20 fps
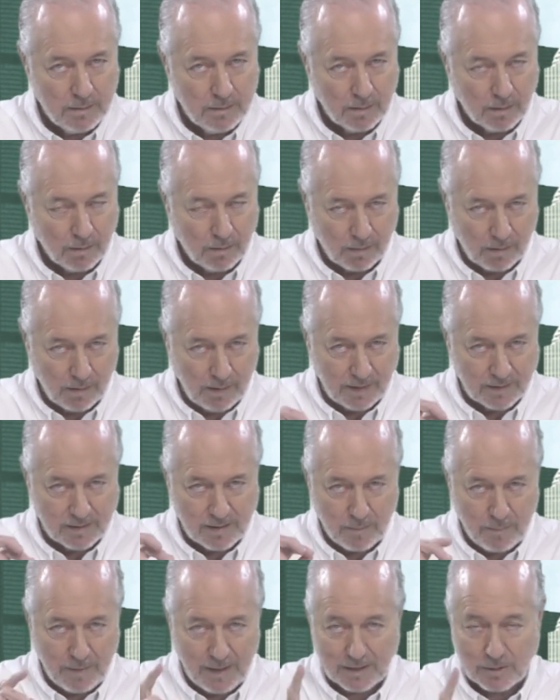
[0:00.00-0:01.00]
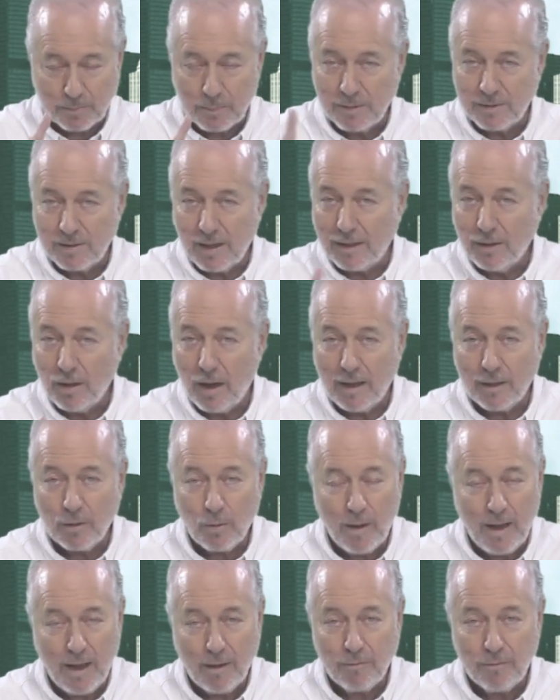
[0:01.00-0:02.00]
or an SMS because I
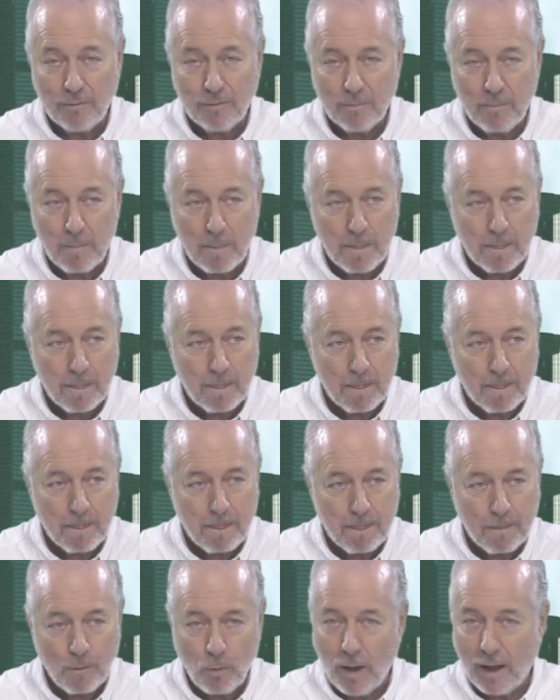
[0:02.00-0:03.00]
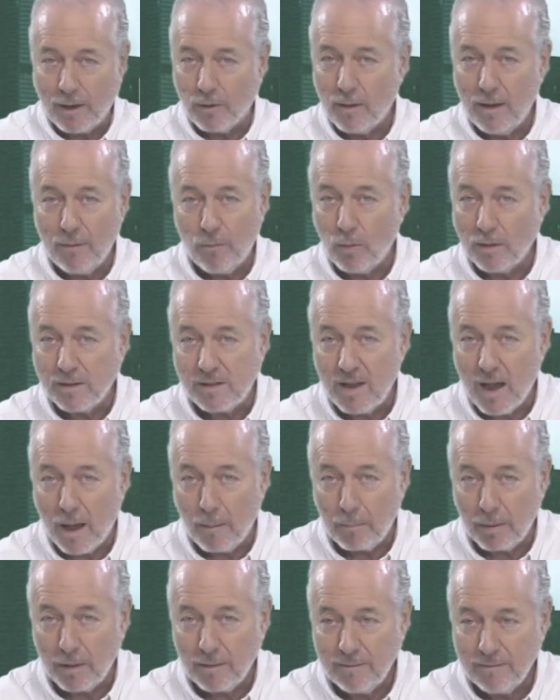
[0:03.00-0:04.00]
don't have
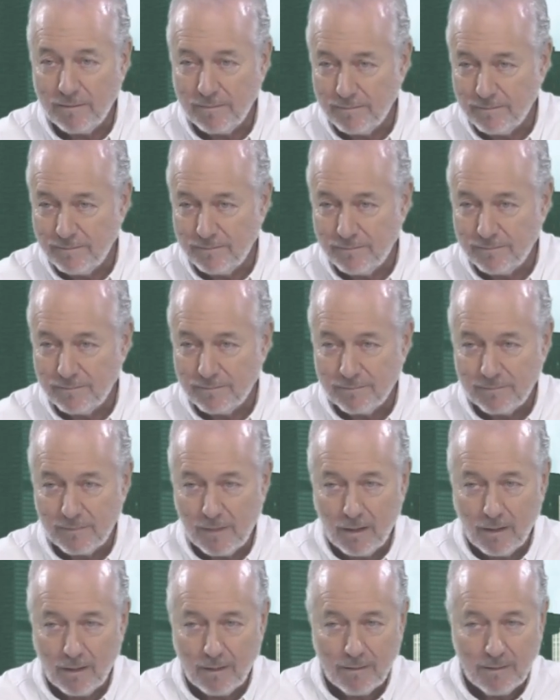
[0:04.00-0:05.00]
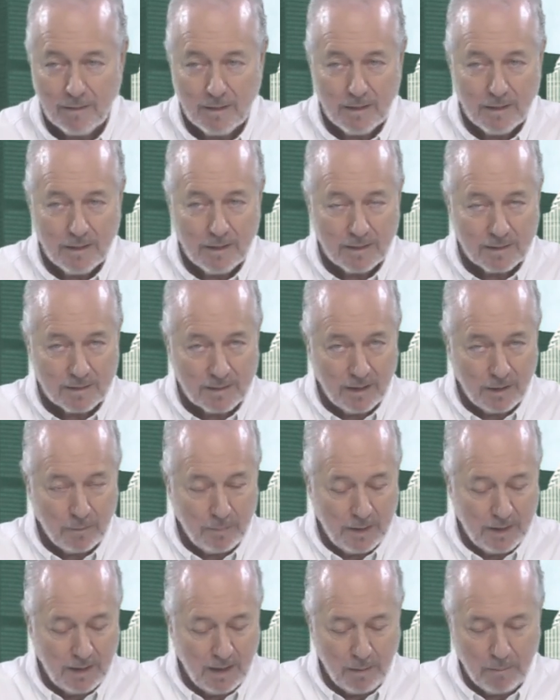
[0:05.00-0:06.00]
WhatsApp. Yeah. Send
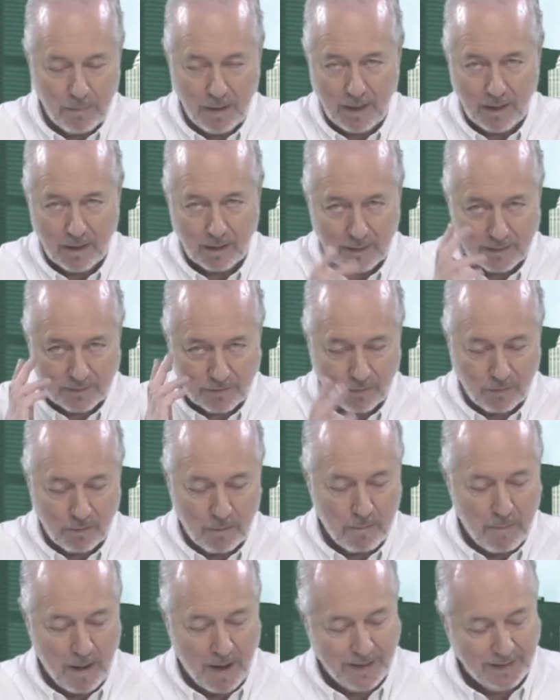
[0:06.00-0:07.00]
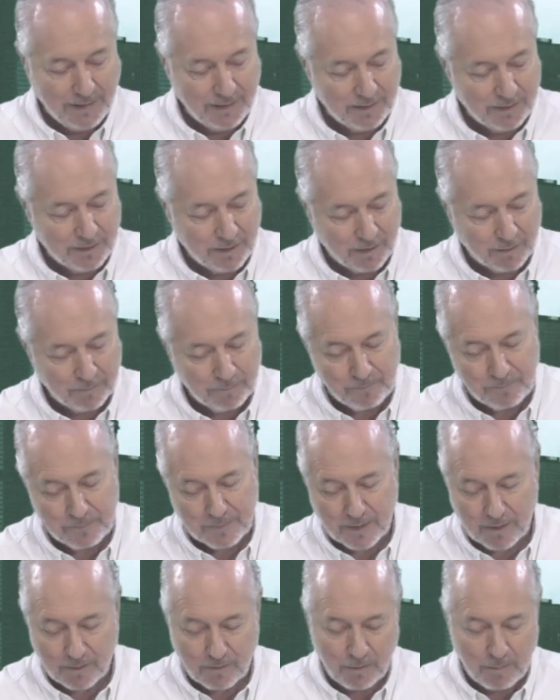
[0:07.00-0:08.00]
me an email as a reminder.
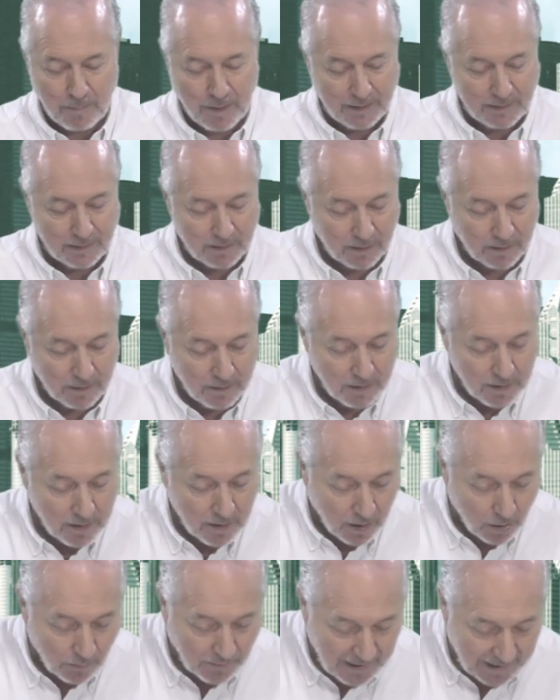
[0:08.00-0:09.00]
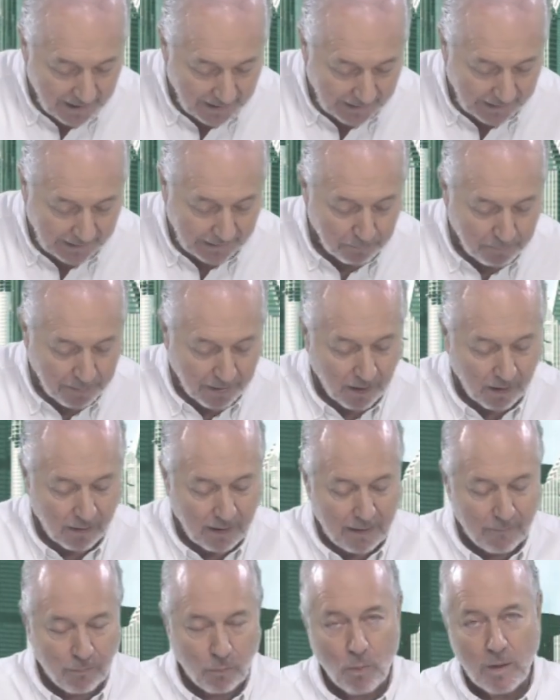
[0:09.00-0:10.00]
Okay,
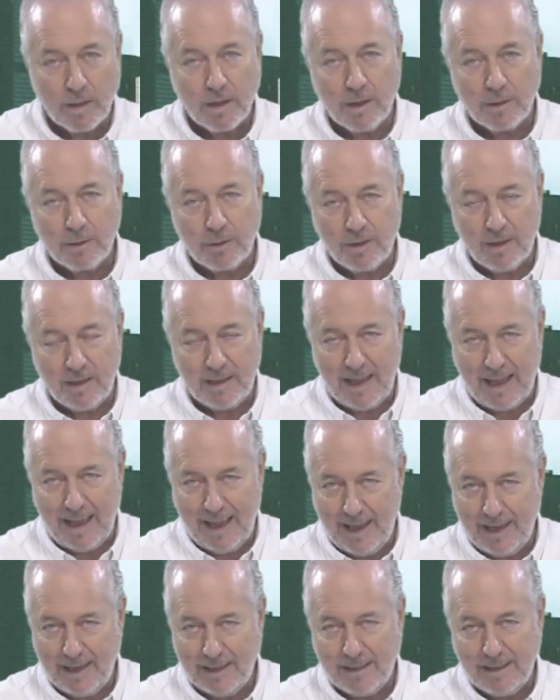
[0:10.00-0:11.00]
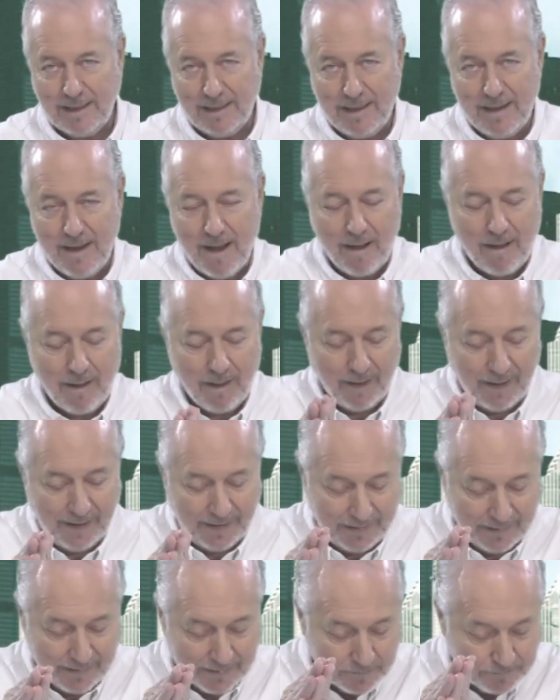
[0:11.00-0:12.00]
paragraph
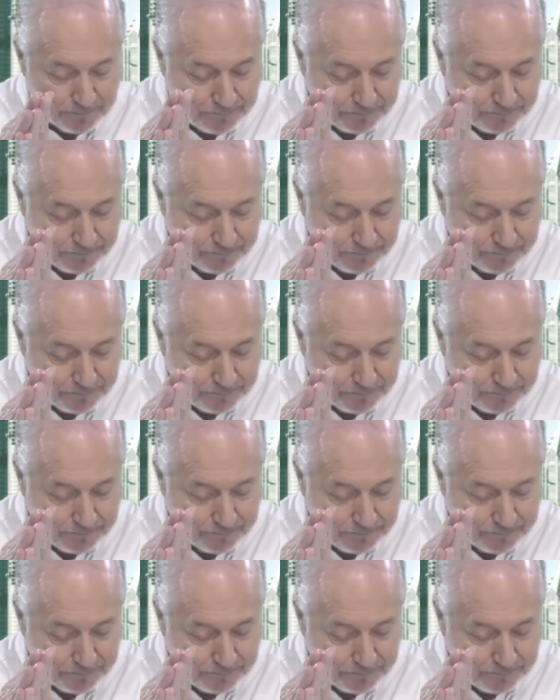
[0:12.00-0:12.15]
189.